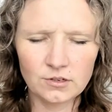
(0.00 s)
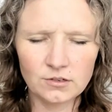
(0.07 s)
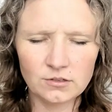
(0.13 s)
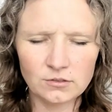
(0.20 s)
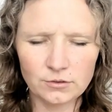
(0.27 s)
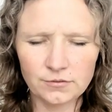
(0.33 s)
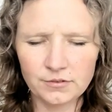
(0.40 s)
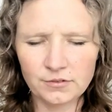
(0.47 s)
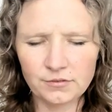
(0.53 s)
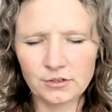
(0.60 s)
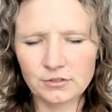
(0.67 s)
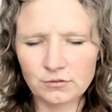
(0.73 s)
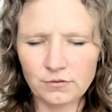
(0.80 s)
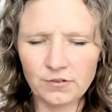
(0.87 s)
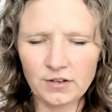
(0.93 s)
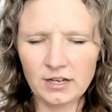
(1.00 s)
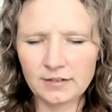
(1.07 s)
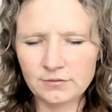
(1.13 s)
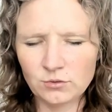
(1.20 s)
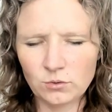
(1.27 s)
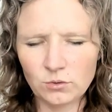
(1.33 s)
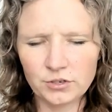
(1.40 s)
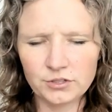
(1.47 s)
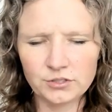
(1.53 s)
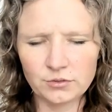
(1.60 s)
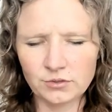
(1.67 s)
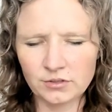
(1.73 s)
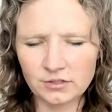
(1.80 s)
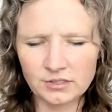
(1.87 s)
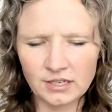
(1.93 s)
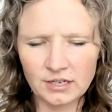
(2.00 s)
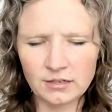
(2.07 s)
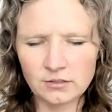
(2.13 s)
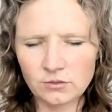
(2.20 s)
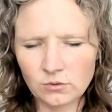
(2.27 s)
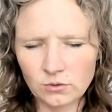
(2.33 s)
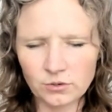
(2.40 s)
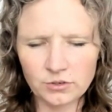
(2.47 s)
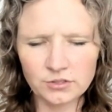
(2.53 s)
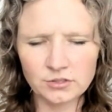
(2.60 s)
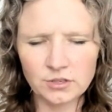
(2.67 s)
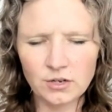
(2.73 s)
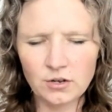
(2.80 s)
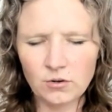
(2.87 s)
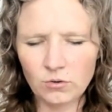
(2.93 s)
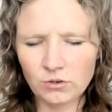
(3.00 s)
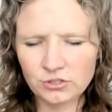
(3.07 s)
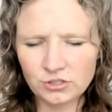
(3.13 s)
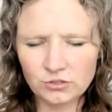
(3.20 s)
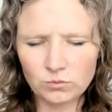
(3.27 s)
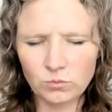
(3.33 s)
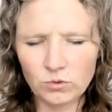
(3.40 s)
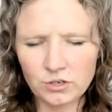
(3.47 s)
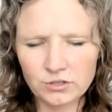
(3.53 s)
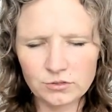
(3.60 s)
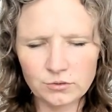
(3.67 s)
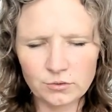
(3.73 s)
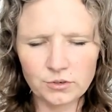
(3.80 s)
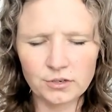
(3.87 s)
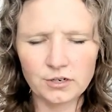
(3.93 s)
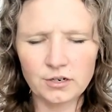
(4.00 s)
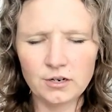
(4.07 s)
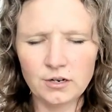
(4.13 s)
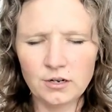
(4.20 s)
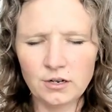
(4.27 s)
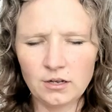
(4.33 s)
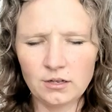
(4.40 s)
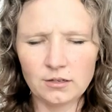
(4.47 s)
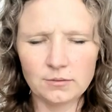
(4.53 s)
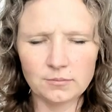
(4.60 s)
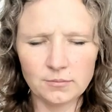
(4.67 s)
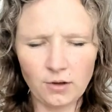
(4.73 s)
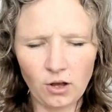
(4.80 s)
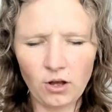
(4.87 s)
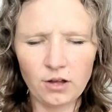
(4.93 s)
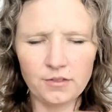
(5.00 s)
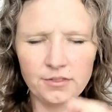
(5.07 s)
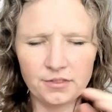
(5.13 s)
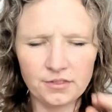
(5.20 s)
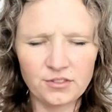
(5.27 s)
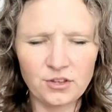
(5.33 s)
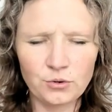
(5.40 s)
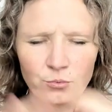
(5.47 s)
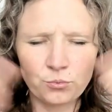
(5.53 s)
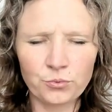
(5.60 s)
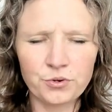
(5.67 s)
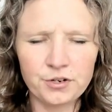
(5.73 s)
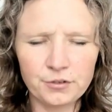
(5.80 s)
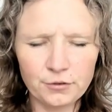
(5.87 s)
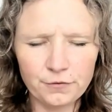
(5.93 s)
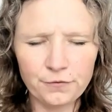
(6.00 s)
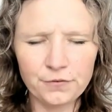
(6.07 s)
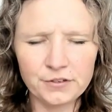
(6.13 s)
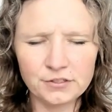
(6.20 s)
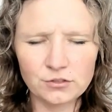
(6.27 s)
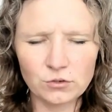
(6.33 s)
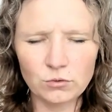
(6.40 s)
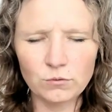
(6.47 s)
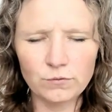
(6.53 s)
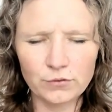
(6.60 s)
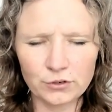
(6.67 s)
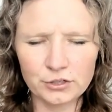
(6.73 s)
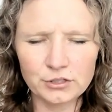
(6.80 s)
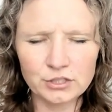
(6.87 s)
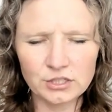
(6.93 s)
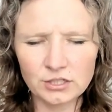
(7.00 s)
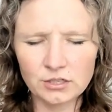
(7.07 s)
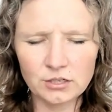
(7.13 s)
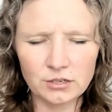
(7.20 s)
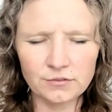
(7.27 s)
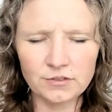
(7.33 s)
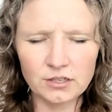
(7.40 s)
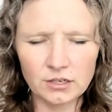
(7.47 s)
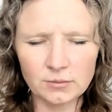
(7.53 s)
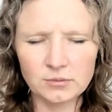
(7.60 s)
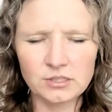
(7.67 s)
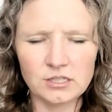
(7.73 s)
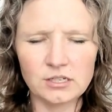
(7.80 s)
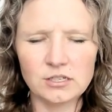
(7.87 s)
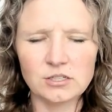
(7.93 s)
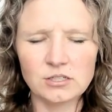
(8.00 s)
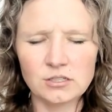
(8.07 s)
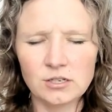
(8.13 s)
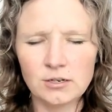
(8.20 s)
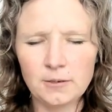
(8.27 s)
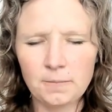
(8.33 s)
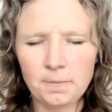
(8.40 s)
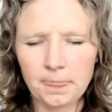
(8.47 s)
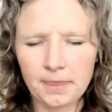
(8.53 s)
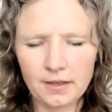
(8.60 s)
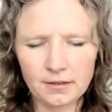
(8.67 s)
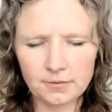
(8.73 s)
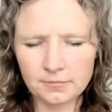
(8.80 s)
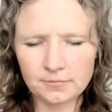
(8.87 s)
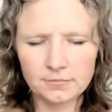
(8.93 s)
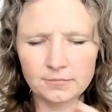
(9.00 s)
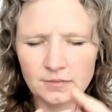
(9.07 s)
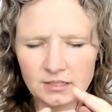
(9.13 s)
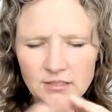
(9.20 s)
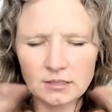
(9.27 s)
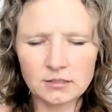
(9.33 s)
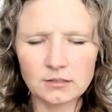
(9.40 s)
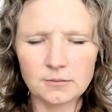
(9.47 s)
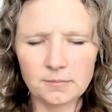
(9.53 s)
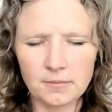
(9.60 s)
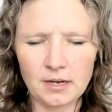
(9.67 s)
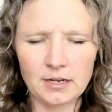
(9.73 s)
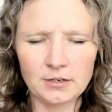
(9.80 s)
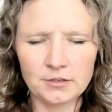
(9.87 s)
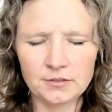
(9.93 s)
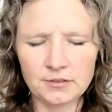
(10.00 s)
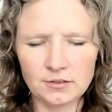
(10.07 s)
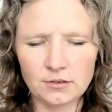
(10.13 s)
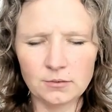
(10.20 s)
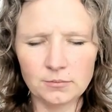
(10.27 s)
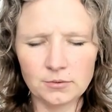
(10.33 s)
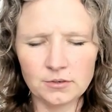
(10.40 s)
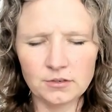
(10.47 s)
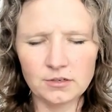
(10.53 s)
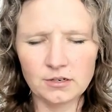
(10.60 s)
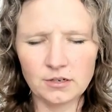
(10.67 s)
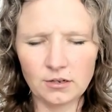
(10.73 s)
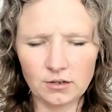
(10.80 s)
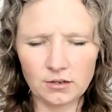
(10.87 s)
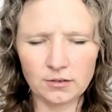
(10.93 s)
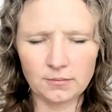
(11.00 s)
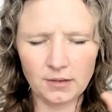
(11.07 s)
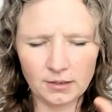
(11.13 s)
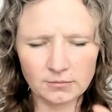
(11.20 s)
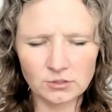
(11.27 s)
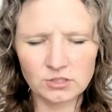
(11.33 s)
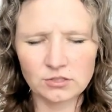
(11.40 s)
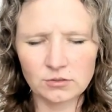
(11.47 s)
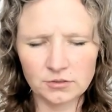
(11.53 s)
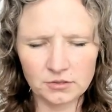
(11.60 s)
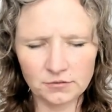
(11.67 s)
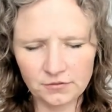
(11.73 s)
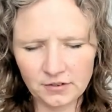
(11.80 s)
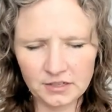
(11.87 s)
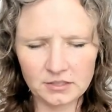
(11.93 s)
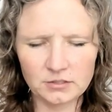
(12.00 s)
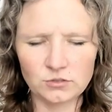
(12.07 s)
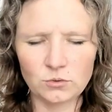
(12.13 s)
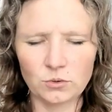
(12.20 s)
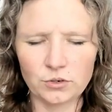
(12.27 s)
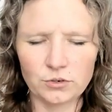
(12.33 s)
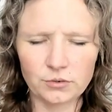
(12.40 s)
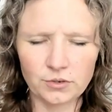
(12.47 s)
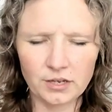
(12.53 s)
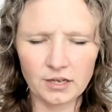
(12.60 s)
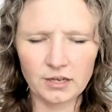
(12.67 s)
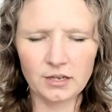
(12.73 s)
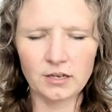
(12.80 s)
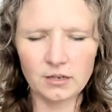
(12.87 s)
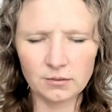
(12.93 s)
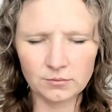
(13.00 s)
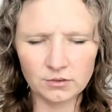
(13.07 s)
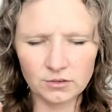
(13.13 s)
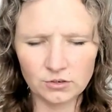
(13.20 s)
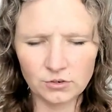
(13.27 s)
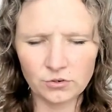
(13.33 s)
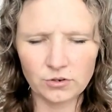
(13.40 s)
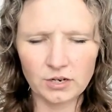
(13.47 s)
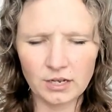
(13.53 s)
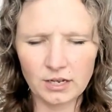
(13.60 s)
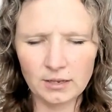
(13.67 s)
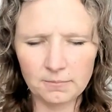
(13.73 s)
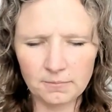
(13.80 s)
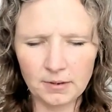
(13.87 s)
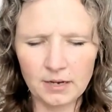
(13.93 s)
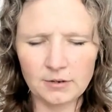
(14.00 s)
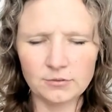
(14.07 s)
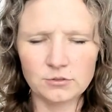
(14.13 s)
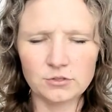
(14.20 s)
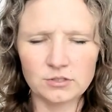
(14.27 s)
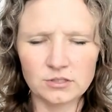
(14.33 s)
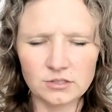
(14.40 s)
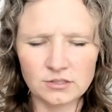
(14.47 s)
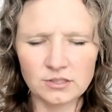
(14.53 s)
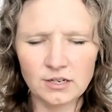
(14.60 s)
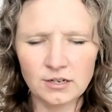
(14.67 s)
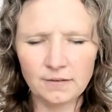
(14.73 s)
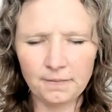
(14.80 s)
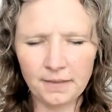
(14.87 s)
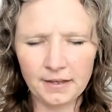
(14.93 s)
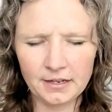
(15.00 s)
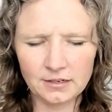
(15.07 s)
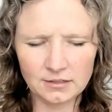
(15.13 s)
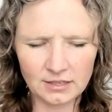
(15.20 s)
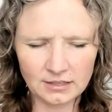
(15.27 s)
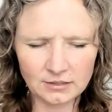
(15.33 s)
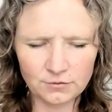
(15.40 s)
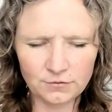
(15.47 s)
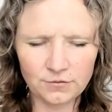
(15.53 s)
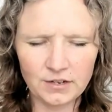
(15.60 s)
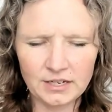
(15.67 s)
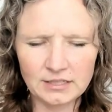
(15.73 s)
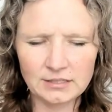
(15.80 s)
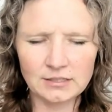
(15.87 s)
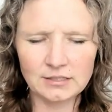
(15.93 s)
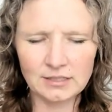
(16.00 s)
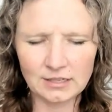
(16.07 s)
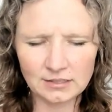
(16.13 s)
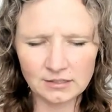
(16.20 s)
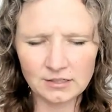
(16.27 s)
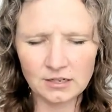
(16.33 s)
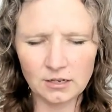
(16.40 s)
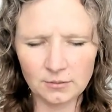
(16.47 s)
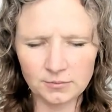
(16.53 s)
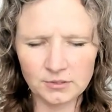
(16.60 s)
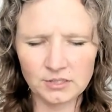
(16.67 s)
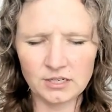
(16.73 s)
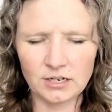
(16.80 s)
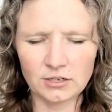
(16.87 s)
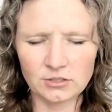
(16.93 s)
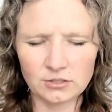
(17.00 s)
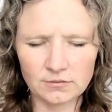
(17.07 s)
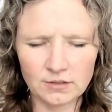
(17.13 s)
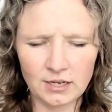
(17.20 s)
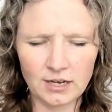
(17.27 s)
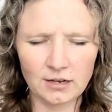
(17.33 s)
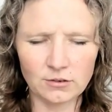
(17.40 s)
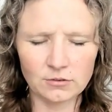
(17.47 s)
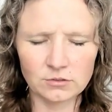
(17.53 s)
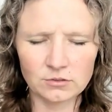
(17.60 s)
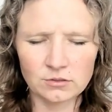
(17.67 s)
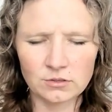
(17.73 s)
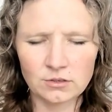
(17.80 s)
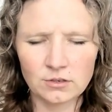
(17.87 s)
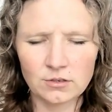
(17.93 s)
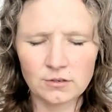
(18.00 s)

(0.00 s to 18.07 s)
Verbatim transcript: So even if there's five doors or ten doors or just one door um, on the real physical version of the upstairs, um, it doesn't matter the number. Um, I'm just going to find a door, okay? And I'm going to create boundaries that, that defines us as the upstairs of the house.